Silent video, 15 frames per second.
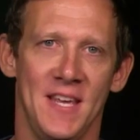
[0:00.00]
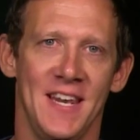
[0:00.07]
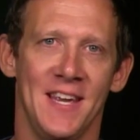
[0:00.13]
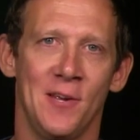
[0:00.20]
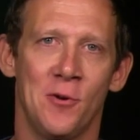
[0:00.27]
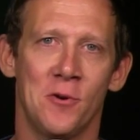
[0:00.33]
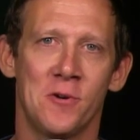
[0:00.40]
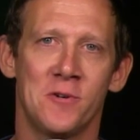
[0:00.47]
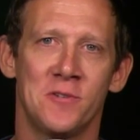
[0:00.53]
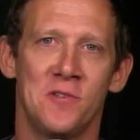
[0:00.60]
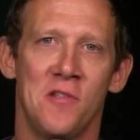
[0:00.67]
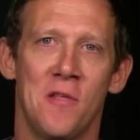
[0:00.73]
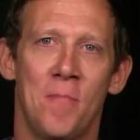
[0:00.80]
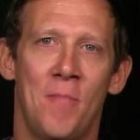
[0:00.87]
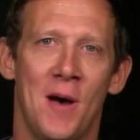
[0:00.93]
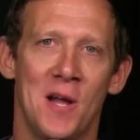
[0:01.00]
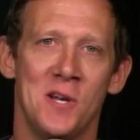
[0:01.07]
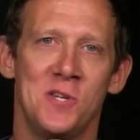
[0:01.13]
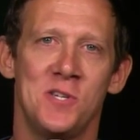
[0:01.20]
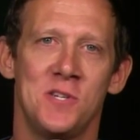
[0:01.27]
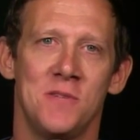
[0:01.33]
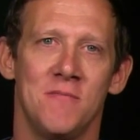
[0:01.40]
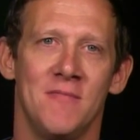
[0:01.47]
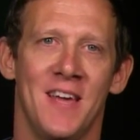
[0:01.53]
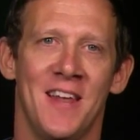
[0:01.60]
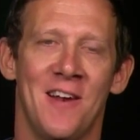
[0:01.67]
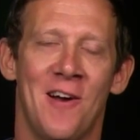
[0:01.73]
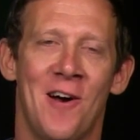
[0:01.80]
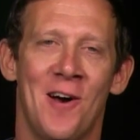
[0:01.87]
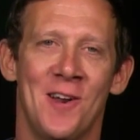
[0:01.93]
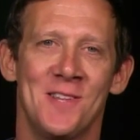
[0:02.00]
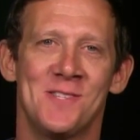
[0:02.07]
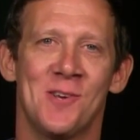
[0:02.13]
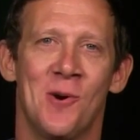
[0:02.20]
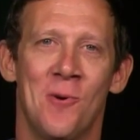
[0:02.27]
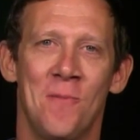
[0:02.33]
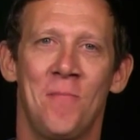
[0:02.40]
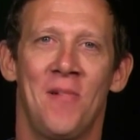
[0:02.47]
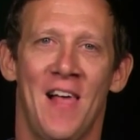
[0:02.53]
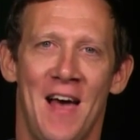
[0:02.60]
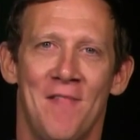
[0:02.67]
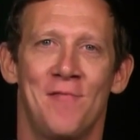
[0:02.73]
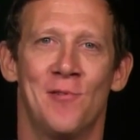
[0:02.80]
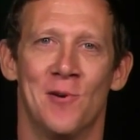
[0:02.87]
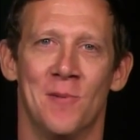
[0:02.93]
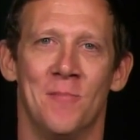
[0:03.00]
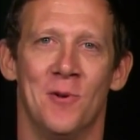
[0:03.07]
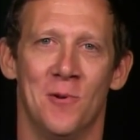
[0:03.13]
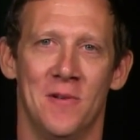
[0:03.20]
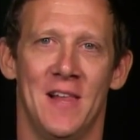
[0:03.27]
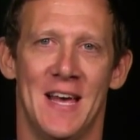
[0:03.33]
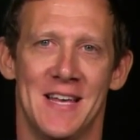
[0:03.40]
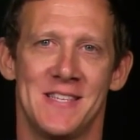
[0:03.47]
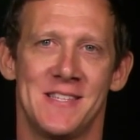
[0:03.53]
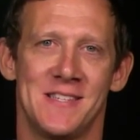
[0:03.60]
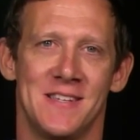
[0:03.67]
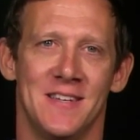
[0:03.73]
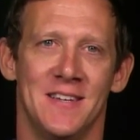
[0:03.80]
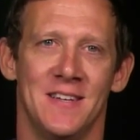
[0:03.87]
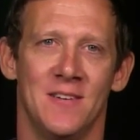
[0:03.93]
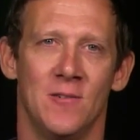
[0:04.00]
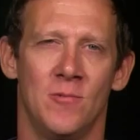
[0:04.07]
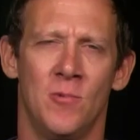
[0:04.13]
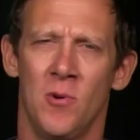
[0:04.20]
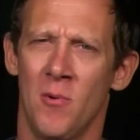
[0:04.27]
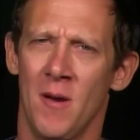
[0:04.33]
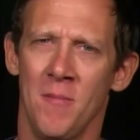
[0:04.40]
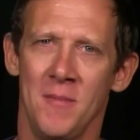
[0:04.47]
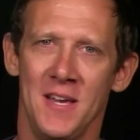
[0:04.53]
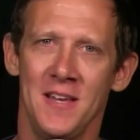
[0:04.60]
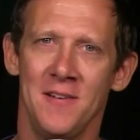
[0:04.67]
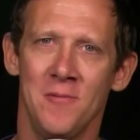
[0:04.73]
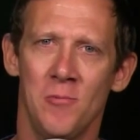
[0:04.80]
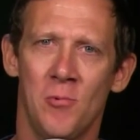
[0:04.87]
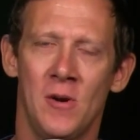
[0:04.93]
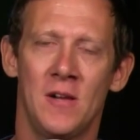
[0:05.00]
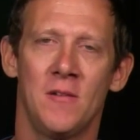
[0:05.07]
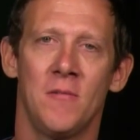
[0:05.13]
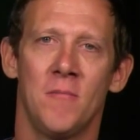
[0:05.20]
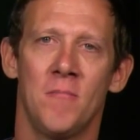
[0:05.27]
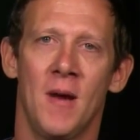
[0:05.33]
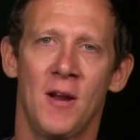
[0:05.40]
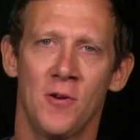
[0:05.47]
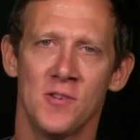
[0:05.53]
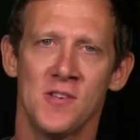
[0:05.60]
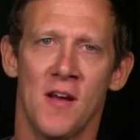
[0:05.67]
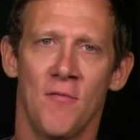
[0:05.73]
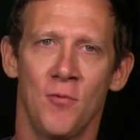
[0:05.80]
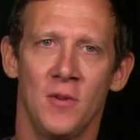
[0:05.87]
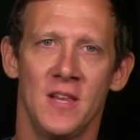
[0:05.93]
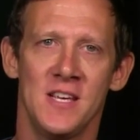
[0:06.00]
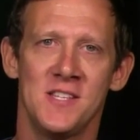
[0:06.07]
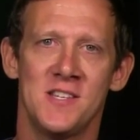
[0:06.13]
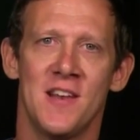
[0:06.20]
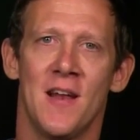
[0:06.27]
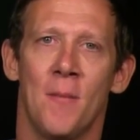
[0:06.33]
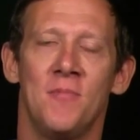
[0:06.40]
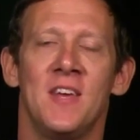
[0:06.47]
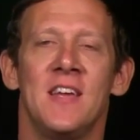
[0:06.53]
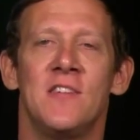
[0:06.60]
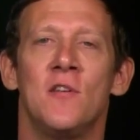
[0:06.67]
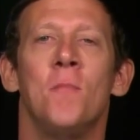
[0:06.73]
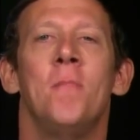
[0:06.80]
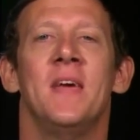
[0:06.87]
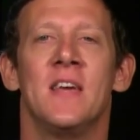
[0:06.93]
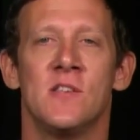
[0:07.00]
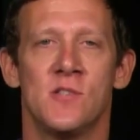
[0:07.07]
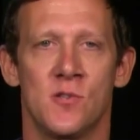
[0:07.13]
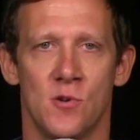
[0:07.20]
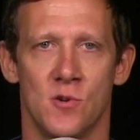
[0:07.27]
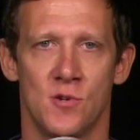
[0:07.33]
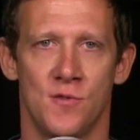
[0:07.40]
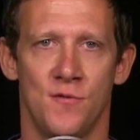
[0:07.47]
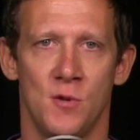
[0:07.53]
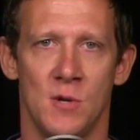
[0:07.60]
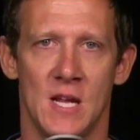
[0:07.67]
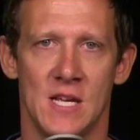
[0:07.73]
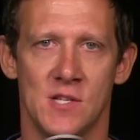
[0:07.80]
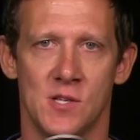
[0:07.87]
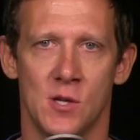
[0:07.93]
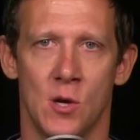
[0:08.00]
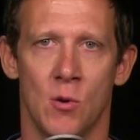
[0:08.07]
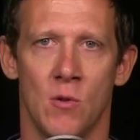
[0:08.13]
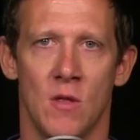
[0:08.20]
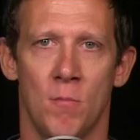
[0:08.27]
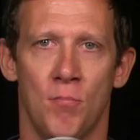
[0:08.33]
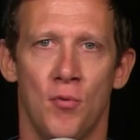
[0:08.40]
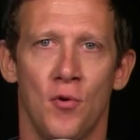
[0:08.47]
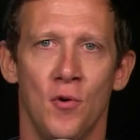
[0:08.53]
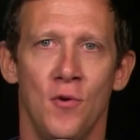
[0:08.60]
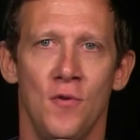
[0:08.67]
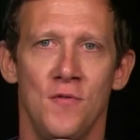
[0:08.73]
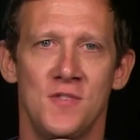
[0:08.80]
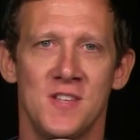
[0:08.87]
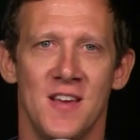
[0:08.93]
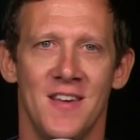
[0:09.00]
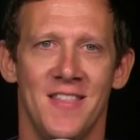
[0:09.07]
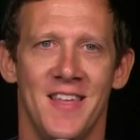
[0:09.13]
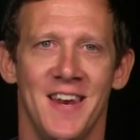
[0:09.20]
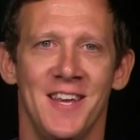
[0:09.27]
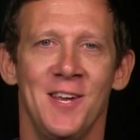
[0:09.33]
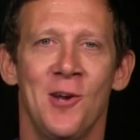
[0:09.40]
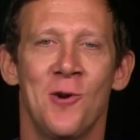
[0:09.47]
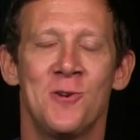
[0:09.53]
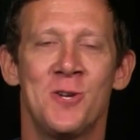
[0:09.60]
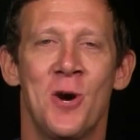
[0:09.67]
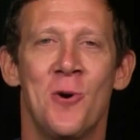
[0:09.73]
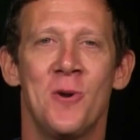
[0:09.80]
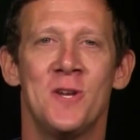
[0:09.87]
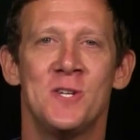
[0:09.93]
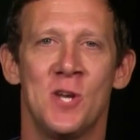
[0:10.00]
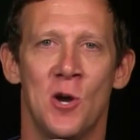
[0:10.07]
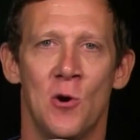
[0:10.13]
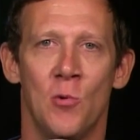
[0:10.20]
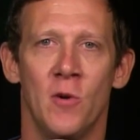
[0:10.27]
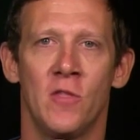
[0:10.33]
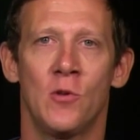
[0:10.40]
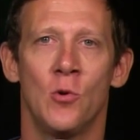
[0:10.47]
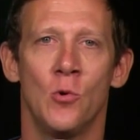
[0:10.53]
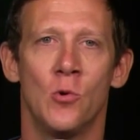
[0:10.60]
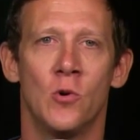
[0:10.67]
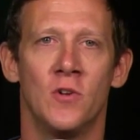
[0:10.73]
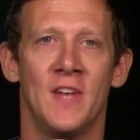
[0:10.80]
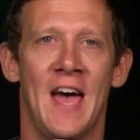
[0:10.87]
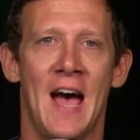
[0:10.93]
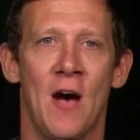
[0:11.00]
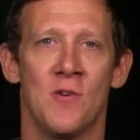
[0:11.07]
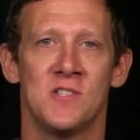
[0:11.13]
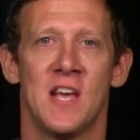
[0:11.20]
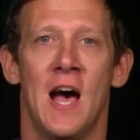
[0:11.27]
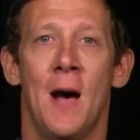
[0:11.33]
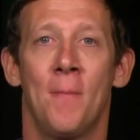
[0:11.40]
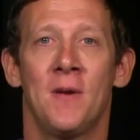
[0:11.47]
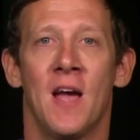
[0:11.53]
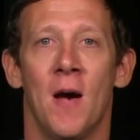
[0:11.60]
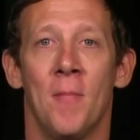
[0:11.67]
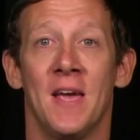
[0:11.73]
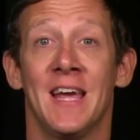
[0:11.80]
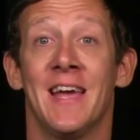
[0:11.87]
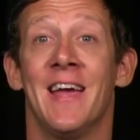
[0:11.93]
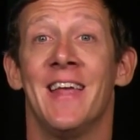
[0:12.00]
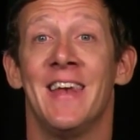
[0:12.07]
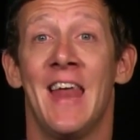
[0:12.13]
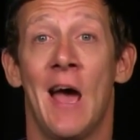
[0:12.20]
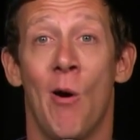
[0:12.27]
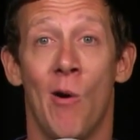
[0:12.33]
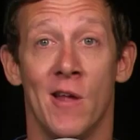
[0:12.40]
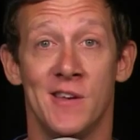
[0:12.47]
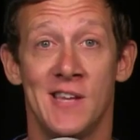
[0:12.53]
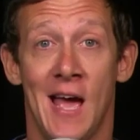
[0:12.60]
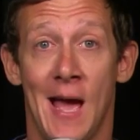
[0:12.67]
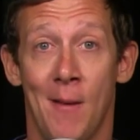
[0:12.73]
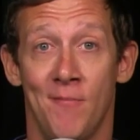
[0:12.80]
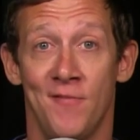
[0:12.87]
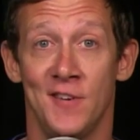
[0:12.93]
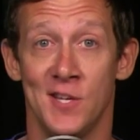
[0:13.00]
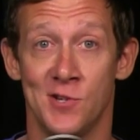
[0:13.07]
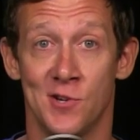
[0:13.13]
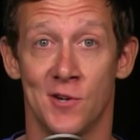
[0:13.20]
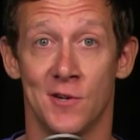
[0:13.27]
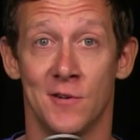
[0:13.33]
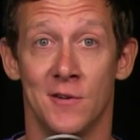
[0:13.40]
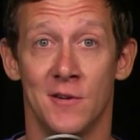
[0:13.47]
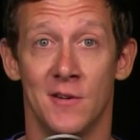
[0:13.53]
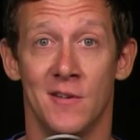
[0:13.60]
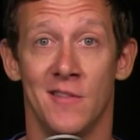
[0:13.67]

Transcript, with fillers: beating Google to the punch and on its own platform, no less. What do I mean? Well, Microsoft released an update to Bing search a few days ago that proves that it can go toe to toe with Google Now's upcoming Now on Tap feature.